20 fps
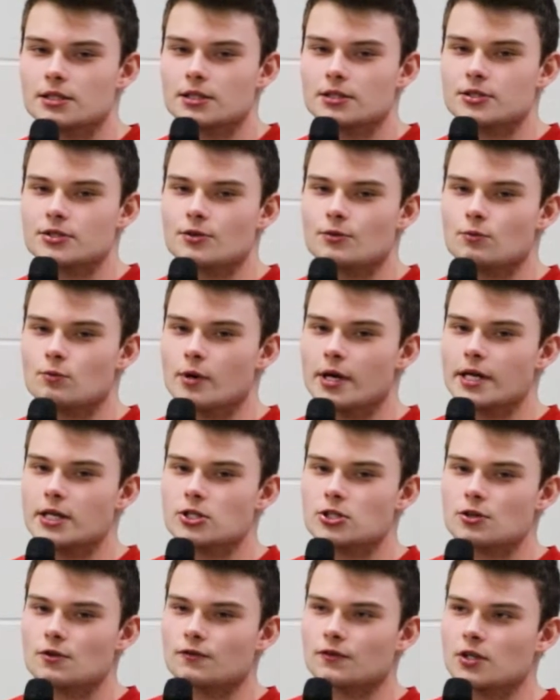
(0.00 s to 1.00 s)
it's the
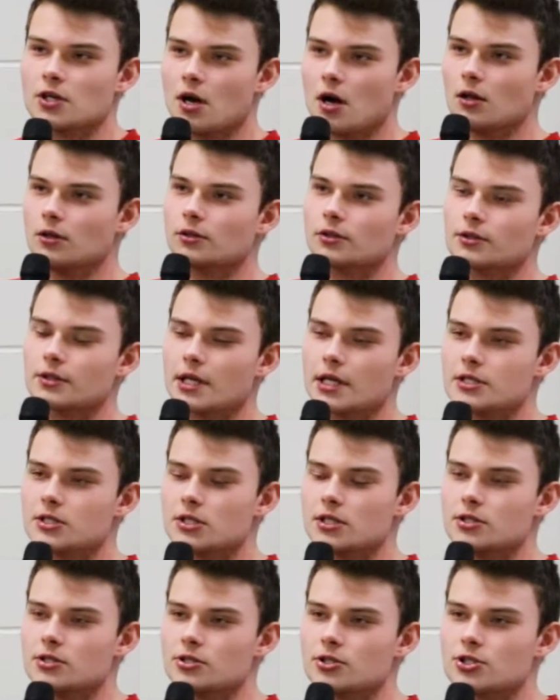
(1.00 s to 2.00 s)
range of color that's
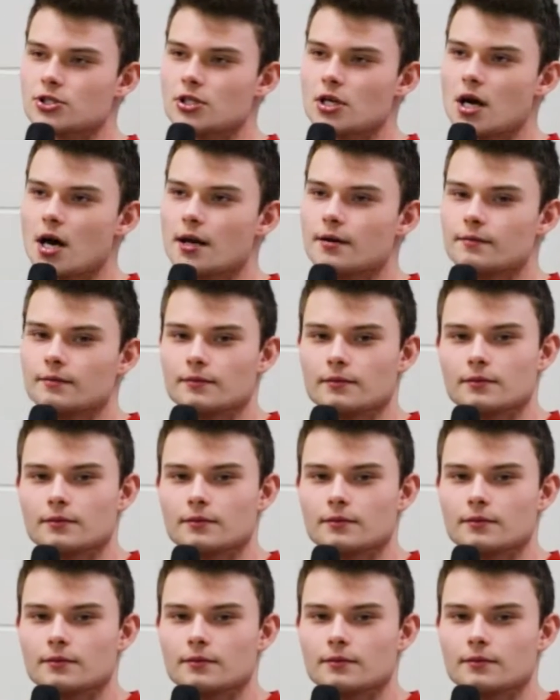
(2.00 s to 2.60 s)
in your shot.